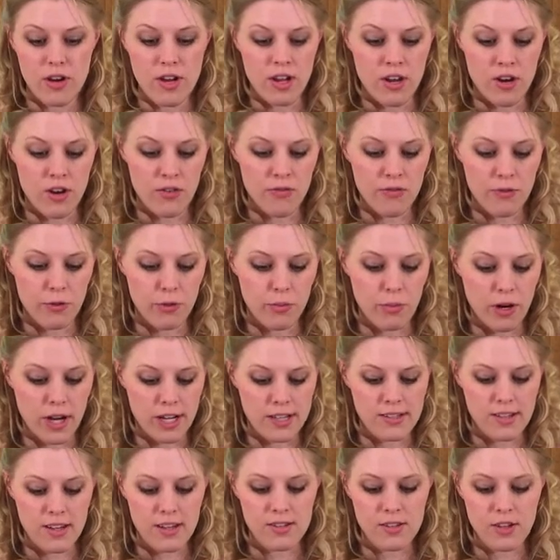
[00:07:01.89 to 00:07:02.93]
in our food
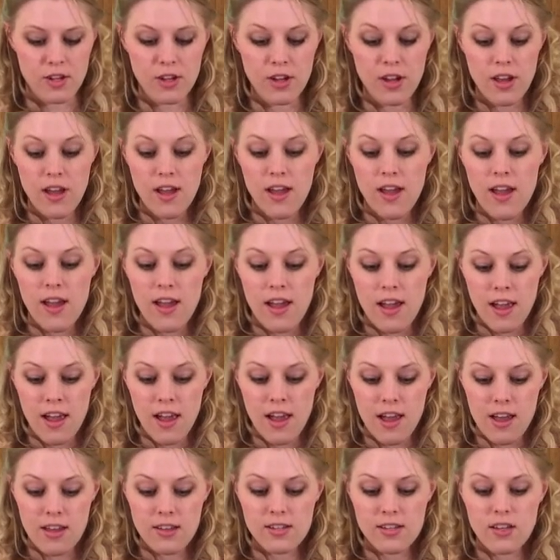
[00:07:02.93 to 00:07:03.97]
processor,
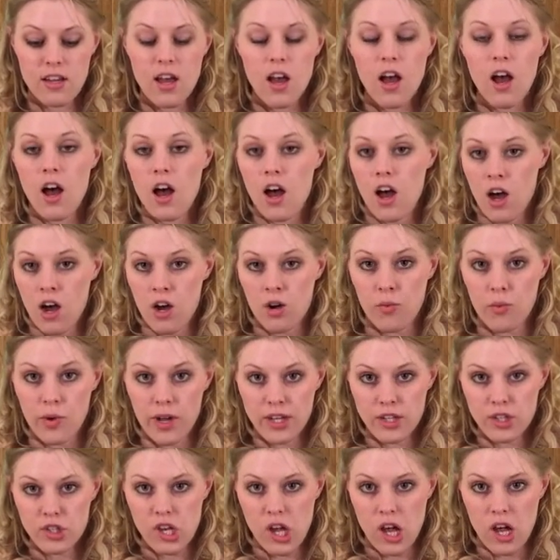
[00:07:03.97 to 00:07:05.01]
and our
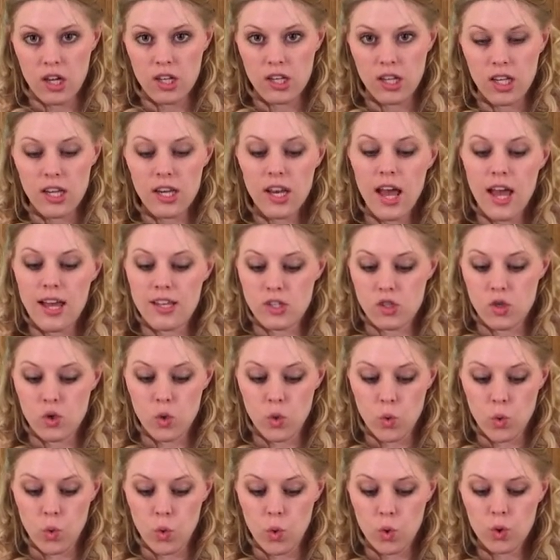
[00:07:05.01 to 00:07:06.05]
white chocolate has
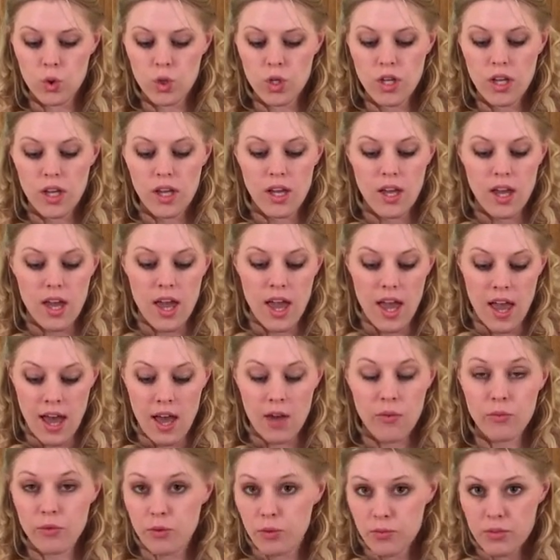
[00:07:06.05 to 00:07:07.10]
cooled
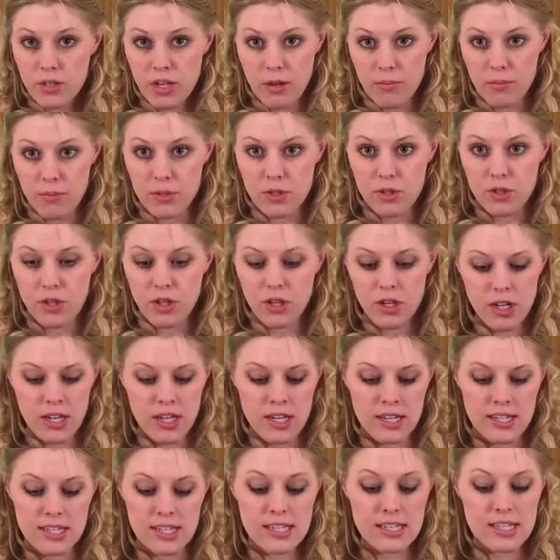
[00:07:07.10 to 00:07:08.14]
at room temperature.
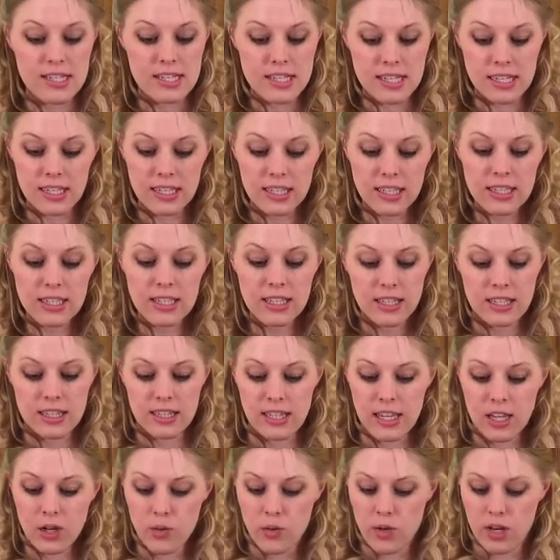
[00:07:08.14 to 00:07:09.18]
It is still
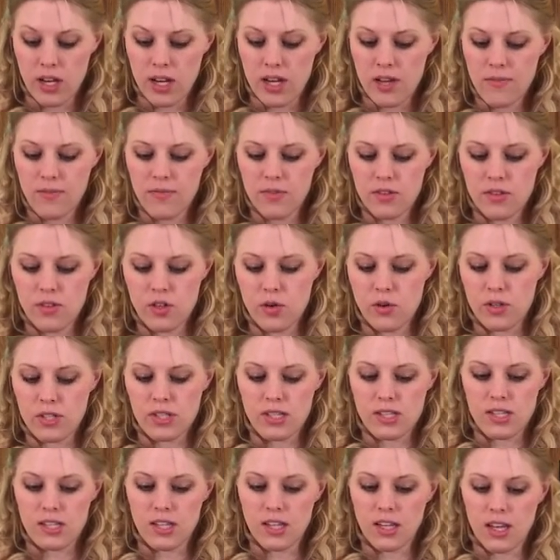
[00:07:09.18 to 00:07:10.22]
liquidy, so it's
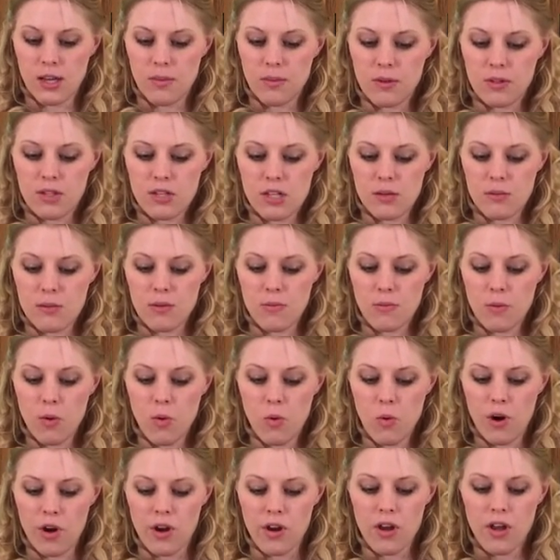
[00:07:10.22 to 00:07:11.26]
still able to be
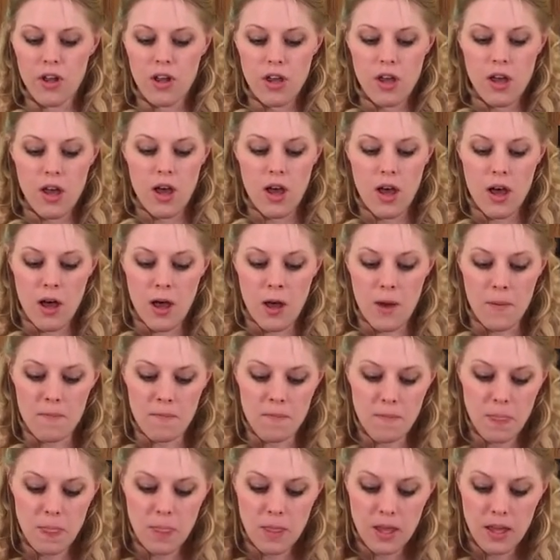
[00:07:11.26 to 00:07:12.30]
poured,
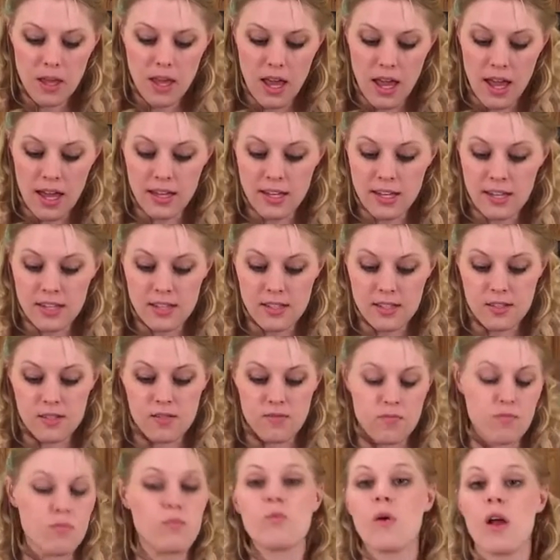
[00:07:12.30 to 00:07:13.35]
and it's
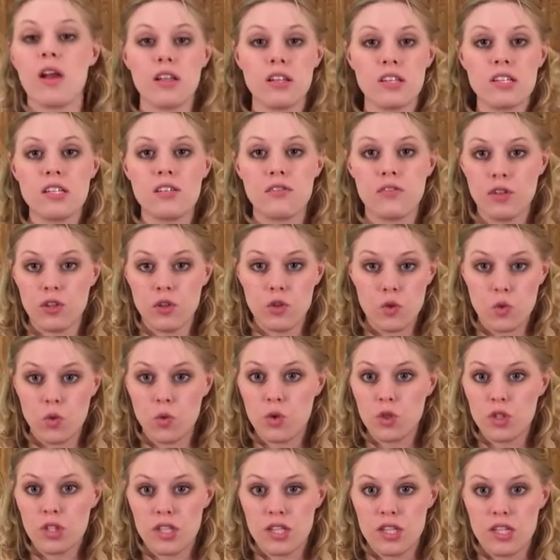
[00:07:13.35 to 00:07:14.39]
relatively
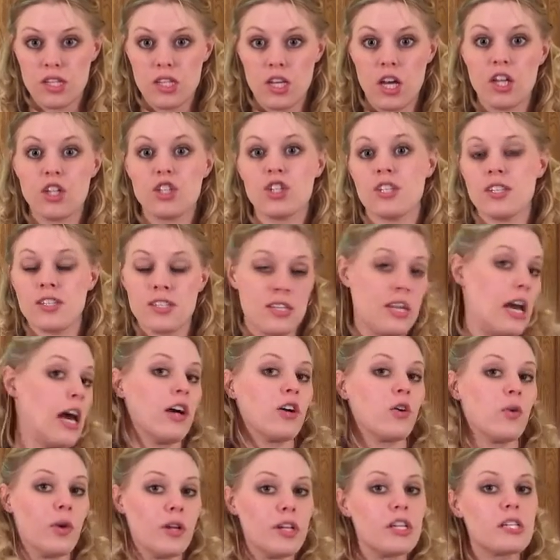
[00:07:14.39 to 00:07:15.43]
cool to the touch. It's
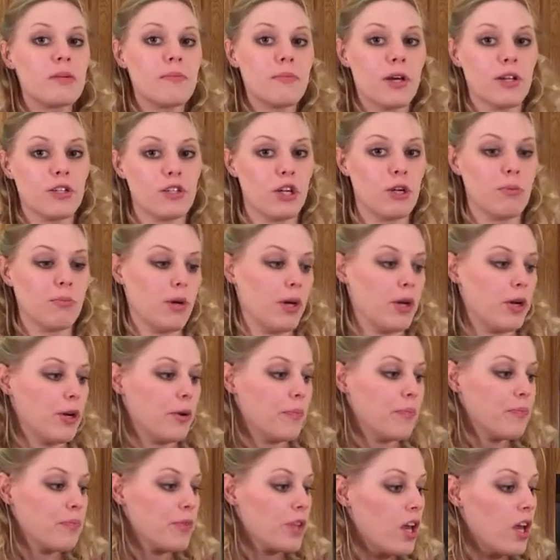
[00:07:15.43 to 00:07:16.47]
not going to melt our butter.
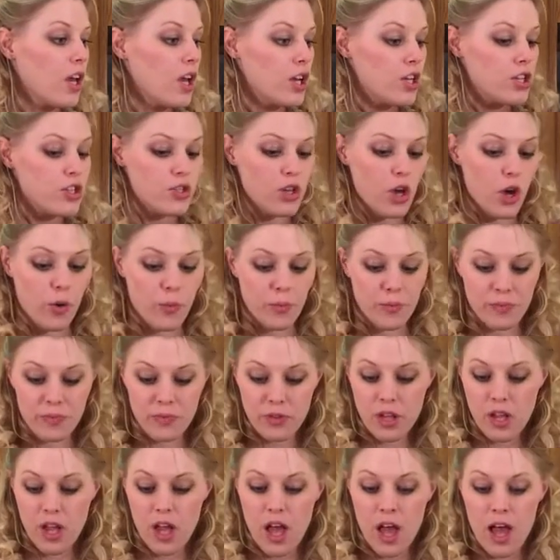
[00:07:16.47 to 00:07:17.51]
So
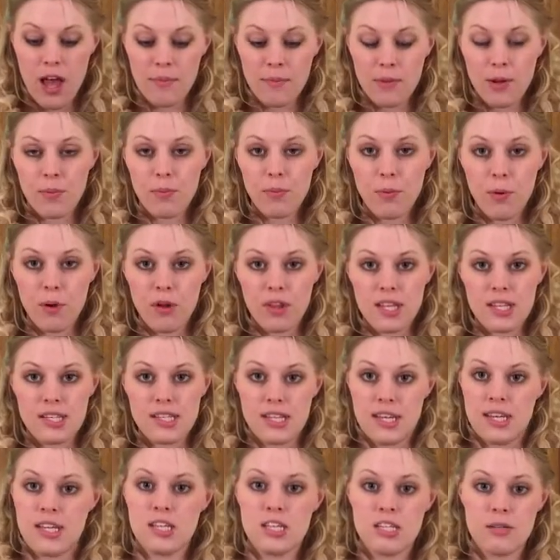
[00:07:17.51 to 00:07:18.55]
I'm going to pour this
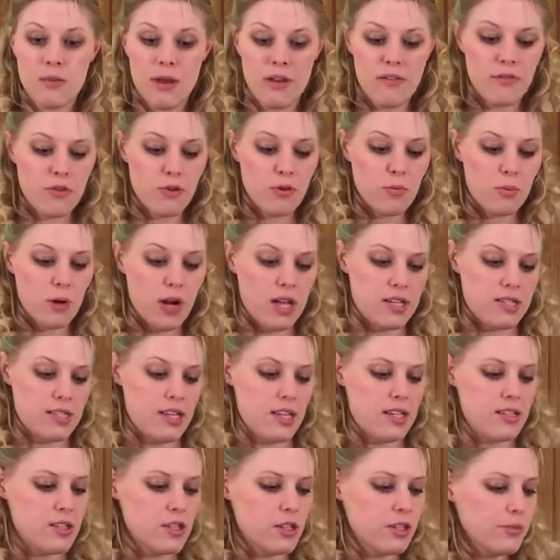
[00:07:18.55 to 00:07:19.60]
into my food
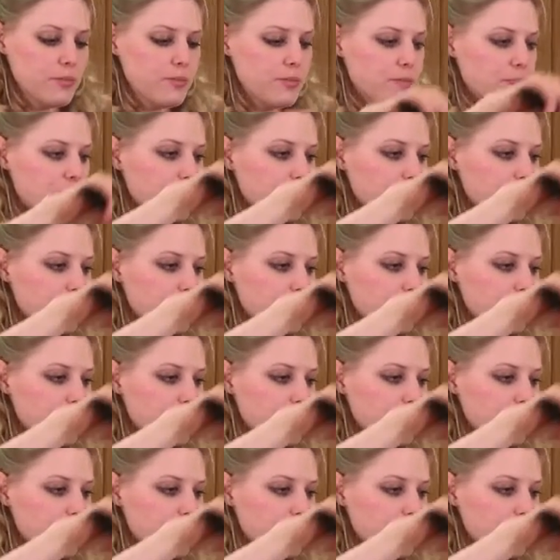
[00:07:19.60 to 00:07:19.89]
processor,